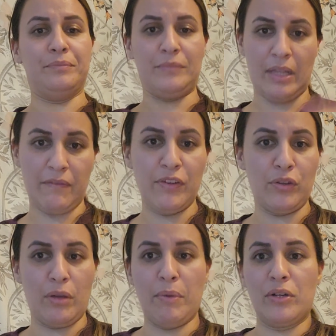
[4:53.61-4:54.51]
then viewed
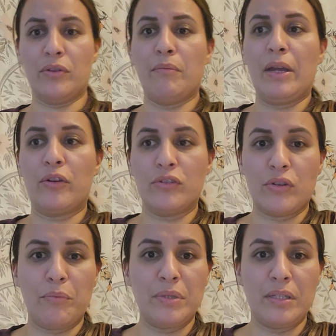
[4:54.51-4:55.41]
them under the
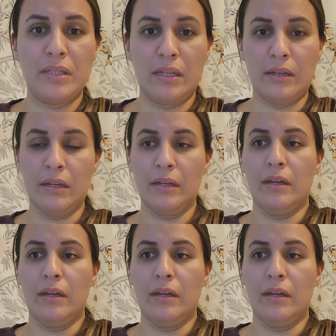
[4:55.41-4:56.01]
microscope to see